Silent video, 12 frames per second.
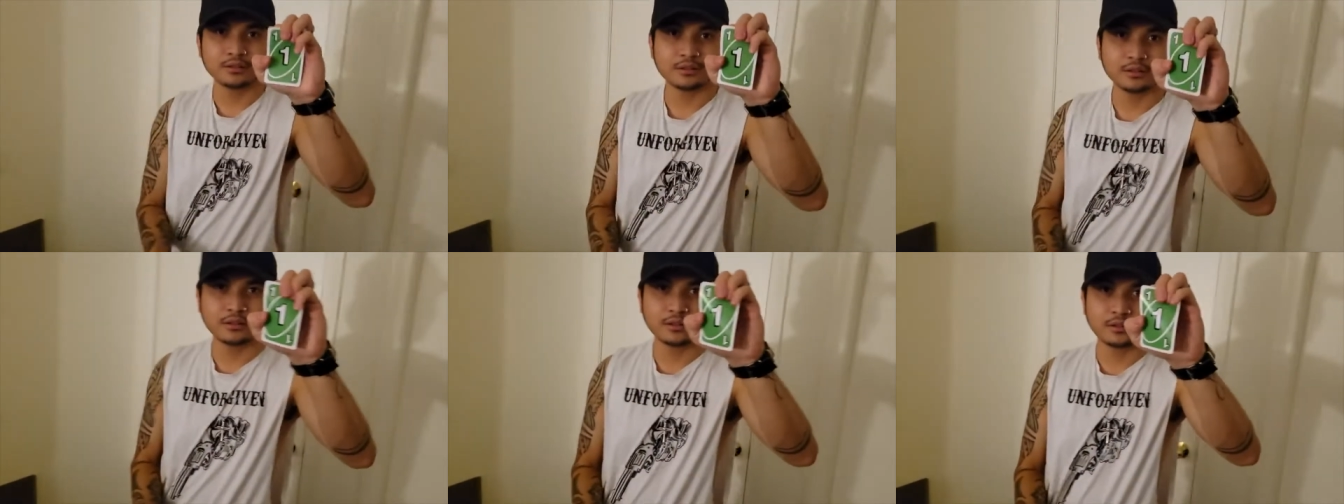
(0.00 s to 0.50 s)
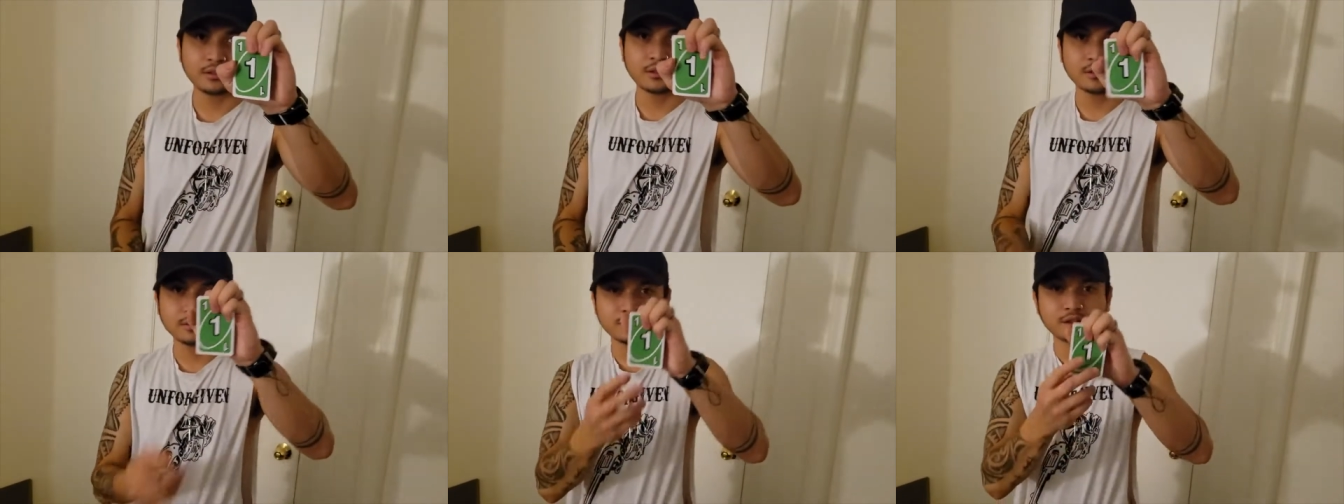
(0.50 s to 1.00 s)
Uh huh.
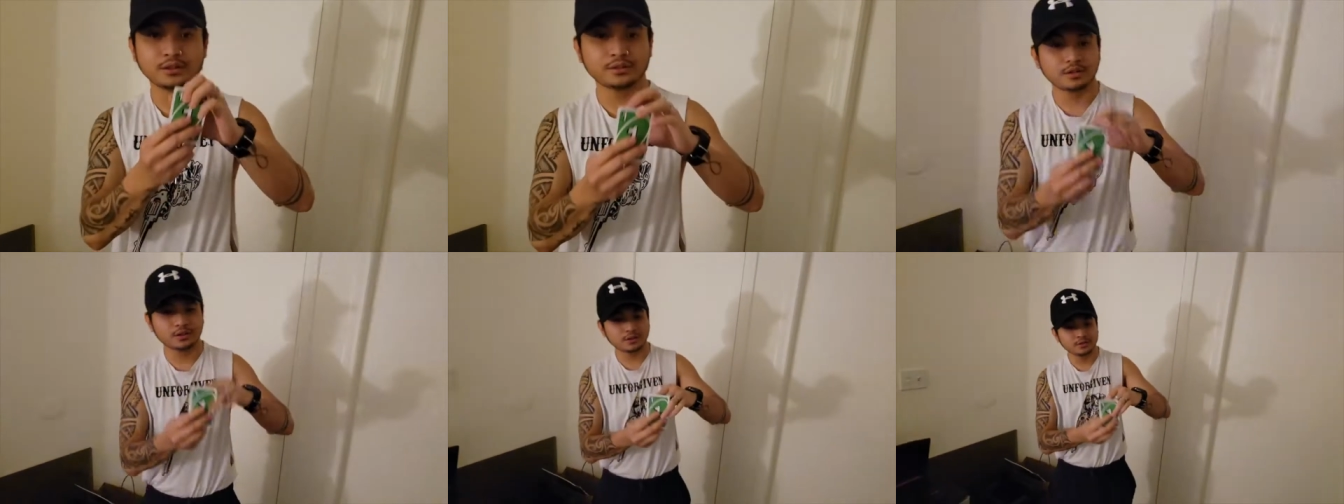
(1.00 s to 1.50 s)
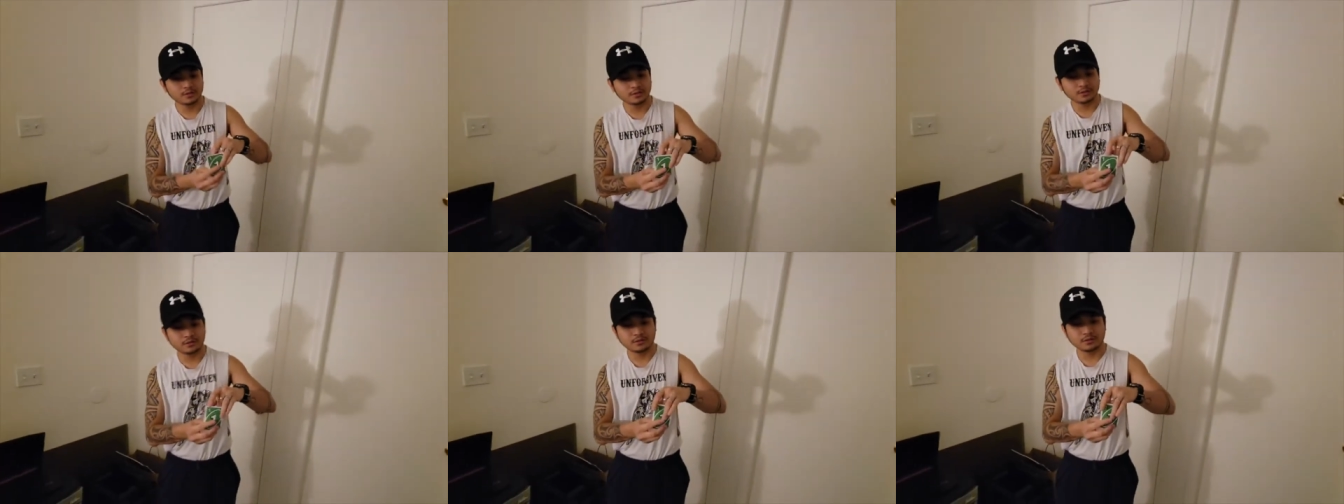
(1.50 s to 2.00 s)
See this card?
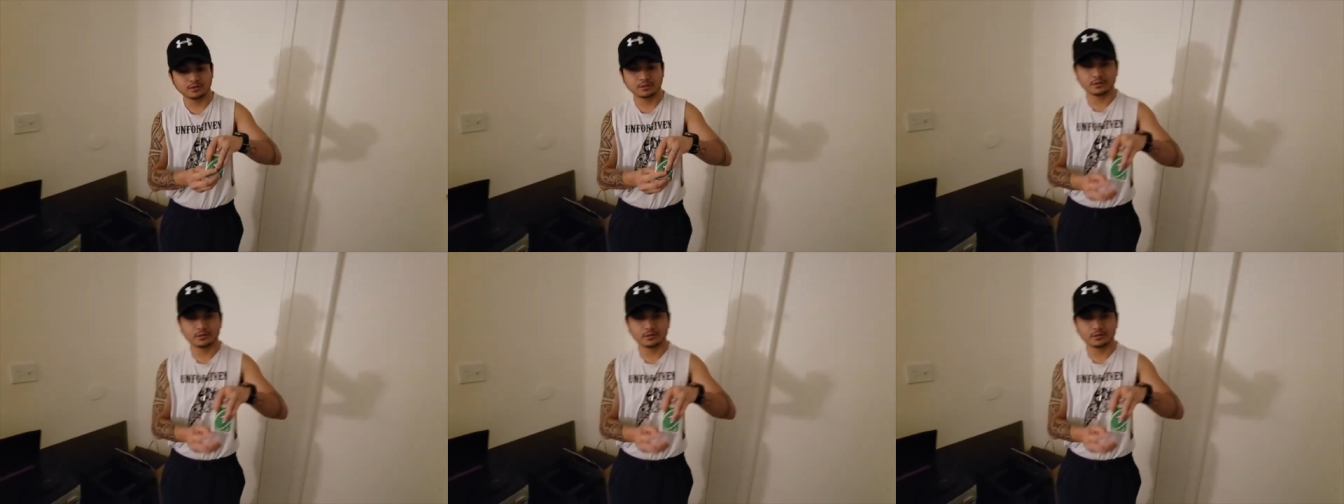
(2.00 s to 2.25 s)
Yo.